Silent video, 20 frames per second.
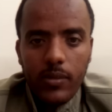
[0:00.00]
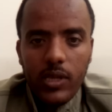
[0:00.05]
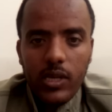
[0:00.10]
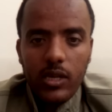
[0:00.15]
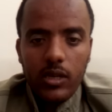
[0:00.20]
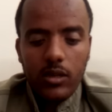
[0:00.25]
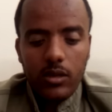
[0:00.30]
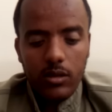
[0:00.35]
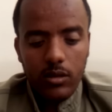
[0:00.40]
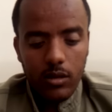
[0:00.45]

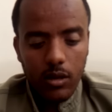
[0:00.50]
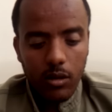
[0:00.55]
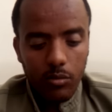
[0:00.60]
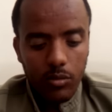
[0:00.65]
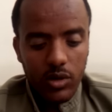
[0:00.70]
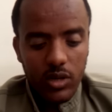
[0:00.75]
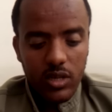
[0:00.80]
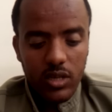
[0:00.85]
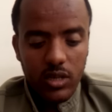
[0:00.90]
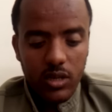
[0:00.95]
these
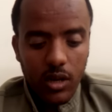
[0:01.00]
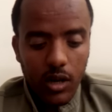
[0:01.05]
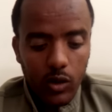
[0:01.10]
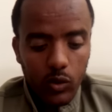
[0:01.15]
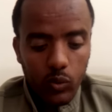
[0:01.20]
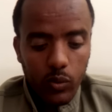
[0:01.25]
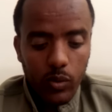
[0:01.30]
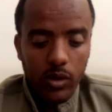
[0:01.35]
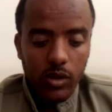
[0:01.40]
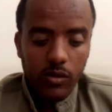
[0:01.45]
numbers
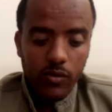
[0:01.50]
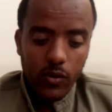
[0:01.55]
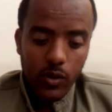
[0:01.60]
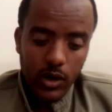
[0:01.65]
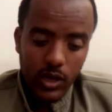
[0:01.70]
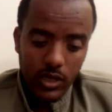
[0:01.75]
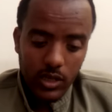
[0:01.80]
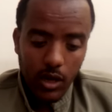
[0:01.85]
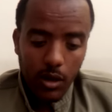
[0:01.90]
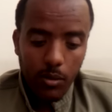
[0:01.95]
start with,
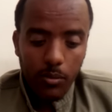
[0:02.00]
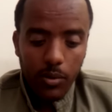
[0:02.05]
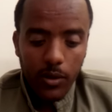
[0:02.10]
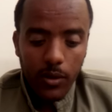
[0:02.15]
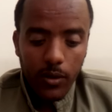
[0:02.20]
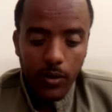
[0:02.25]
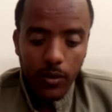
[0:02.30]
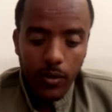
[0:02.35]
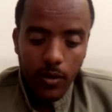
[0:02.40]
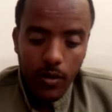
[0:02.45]
for
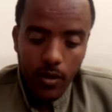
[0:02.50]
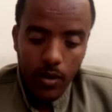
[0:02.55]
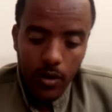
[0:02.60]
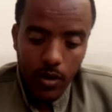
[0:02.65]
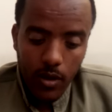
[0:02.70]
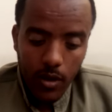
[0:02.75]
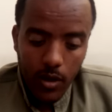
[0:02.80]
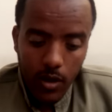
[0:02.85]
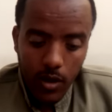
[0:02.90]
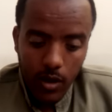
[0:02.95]
example,
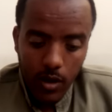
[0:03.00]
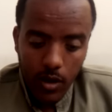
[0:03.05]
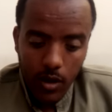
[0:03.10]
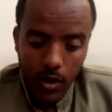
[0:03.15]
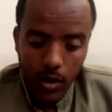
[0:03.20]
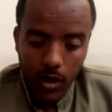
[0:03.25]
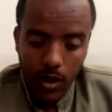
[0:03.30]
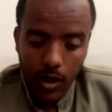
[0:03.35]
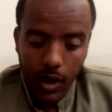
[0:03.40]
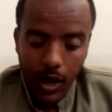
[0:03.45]

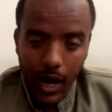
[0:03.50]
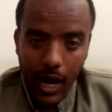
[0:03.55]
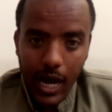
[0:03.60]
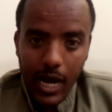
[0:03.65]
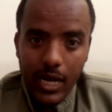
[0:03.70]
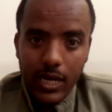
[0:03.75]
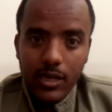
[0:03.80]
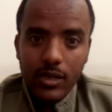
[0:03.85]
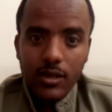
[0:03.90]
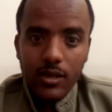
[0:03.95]

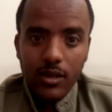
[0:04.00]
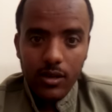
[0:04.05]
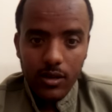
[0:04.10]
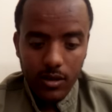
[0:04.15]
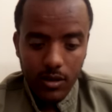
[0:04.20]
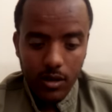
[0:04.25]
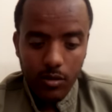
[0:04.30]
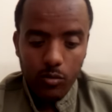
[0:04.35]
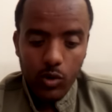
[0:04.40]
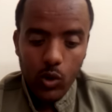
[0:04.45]
and
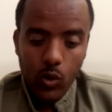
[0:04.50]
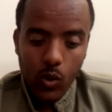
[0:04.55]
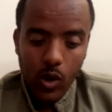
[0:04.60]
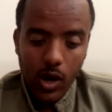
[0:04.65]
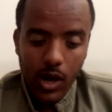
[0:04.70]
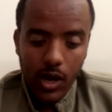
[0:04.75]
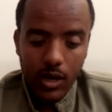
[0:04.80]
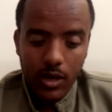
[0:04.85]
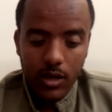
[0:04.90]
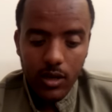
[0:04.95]
number
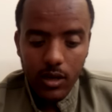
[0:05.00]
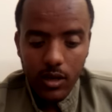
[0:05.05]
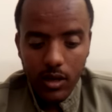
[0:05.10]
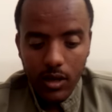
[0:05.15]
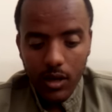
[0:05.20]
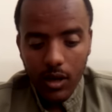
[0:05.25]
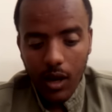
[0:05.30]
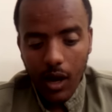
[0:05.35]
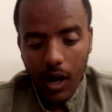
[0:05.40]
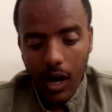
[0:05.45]
1,
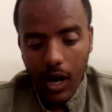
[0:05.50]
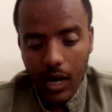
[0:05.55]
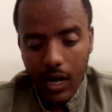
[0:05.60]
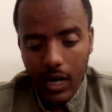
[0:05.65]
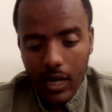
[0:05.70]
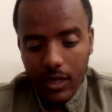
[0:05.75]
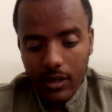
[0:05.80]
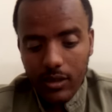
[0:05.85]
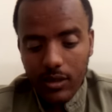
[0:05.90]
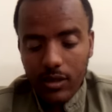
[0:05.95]

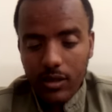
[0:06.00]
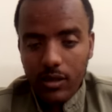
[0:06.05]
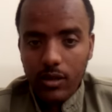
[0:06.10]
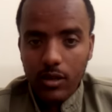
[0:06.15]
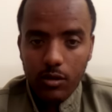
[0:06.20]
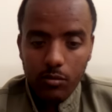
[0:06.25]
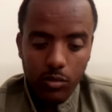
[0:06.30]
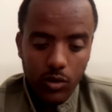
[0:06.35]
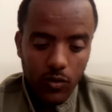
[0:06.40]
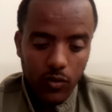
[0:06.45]
arat,
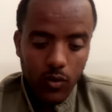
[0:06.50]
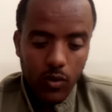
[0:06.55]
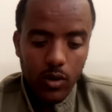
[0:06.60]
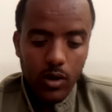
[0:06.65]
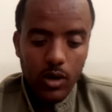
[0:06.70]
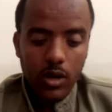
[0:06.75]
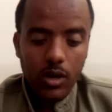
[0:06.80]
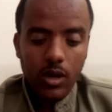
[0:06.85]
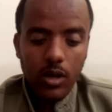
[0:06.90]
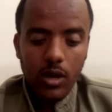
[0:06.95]
number
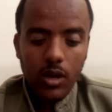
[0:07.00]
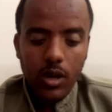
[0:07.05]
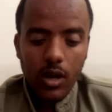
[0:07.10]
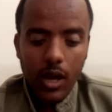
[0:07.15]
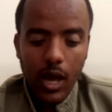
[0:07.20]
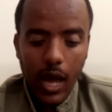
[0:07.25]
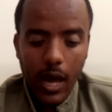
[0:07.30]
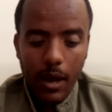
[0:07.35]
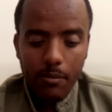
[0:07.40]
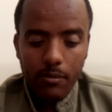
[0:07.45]
4,
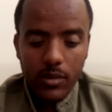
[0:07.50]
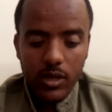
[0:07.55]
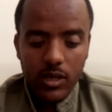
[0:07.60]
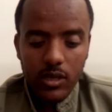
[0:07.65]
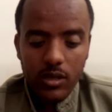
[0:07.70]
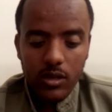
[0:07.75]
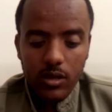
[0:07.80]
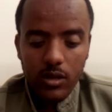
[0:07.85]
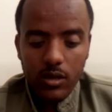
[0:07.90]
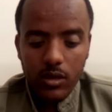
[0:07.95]

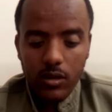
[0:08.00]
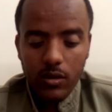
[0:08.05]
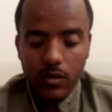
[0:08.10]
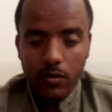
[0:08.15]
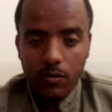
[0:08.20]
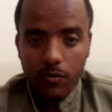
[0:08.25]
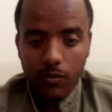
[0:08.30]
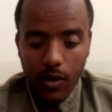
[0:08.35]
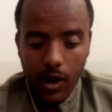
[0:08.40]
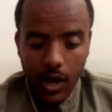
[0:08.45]
amist,
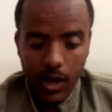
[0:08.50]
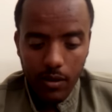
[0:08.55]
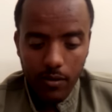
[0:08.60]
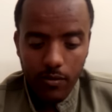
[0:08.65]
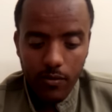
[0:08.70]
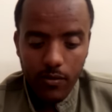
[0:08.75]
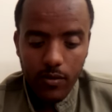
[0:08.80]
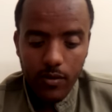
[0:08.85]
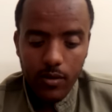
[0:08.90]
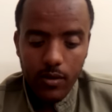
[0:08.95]

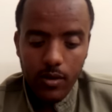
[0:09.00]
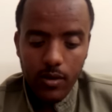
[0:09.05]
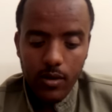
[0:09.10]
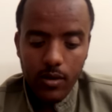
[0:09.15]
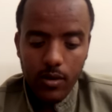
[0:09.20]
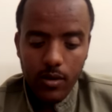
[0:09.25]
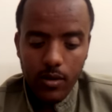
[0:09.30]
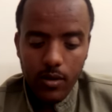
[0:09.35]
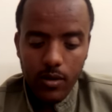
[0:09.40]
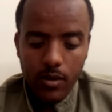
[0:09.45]
5,
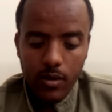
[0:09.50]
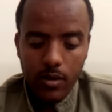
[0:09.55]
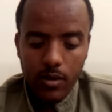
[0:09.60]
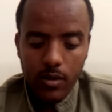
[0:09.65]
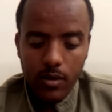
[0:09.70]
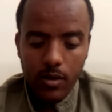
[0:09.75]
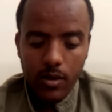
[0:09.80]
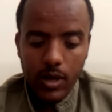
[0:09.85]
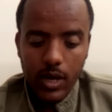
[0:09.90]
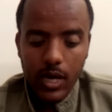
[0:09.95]

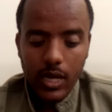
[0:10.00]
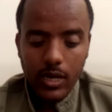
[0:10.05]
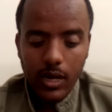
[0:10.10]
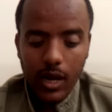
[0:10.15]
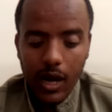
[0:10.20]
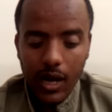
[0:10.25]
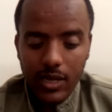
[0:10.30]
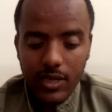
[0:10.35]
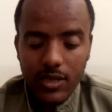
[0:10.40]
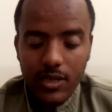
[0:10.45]
and
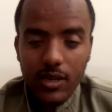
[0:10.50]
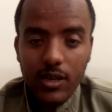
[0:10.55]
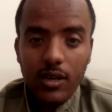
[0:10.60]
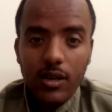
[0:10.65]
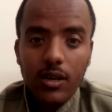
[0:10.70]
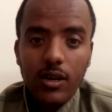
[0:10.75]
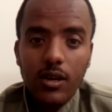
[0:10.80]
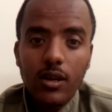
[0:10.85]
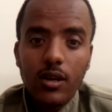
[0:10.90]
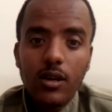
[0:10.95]

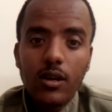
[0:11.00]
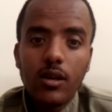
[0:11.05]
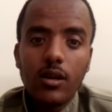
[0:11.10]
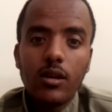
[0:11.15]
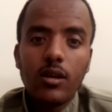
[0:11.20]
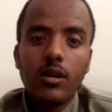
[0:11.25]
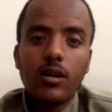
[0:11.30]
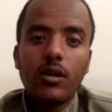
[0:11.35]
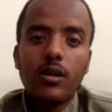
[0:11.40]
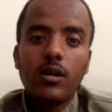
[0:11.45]
asr
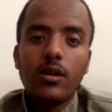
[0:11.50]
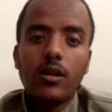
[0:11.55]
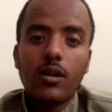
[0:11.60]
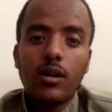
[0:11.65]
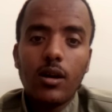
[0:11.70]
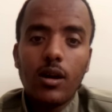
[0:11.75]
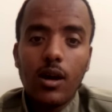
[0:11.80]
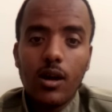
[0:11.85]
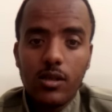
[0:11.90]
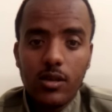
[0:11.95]

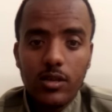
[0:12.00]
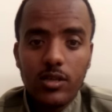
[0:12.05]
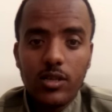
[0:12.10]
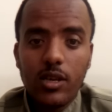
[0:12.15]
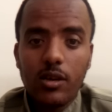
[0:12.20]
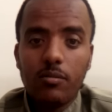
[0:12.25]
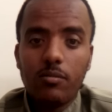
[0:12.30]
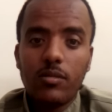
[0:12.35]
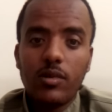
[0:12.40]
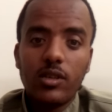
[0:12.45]
are the
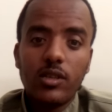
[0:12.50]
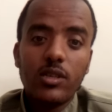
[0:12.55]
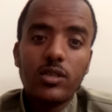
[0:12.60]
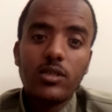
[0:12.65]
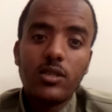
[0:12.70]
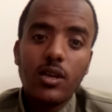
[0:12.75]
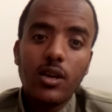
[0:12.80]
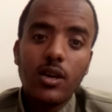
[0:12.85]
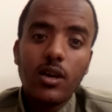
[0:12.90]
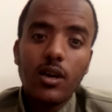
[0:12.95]
same. It
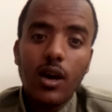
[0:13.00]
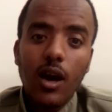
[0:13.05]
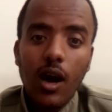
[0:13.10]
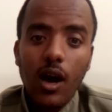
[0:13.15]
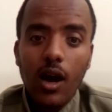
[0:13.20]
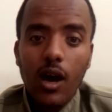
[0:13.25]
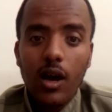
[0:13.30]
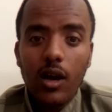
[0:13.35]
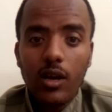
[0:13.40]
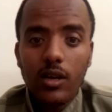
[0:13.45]
is the
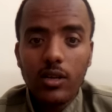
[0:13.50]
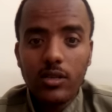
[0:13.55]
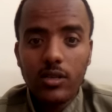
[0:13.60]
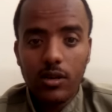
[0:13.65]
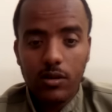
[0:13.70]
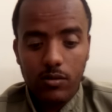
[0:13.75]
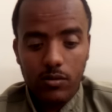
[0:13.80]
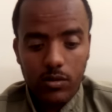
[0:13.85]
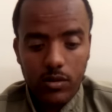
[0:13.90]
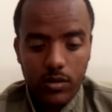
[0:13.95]
a
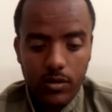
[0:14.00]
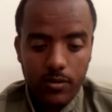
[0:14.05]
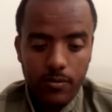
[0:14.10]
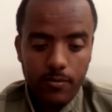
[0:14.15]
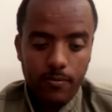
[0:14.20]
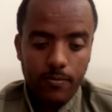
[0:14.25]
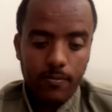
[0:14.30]
sound.